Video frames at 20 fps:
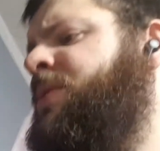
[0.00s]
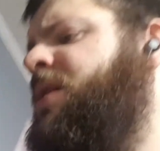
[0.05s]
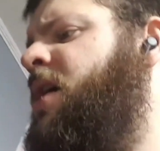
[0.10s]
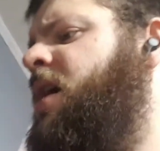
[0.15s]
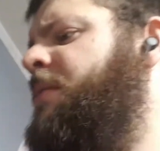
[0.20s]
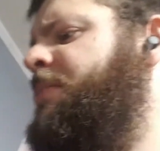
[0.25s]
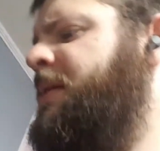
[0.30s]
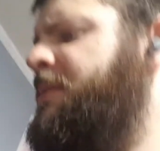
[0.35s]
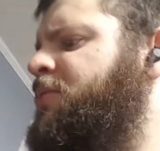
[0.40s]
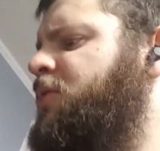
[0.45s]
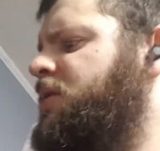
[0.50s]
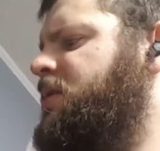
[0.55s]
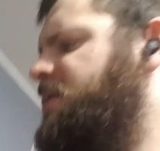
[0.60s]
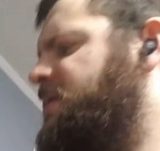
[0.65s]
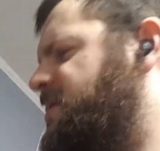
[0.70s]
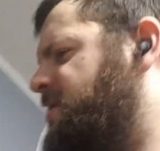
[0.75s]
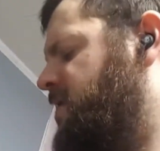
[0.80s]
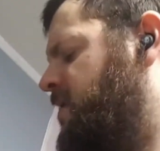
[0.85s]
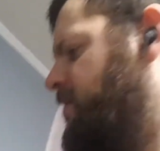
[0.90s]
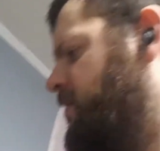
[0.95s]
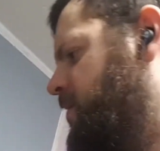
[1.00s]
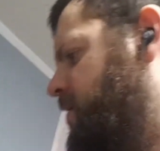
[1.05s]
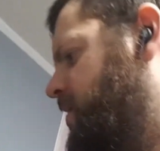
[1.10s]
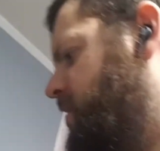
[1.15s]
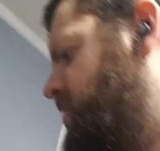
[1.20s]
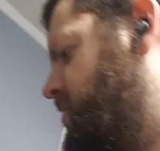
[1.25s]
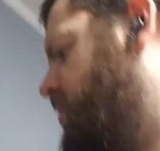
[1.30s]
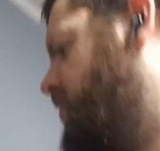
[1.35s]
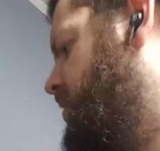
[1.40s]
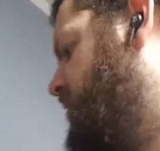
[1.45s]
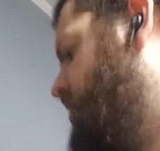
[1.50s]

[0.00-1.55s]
I'll be putting certain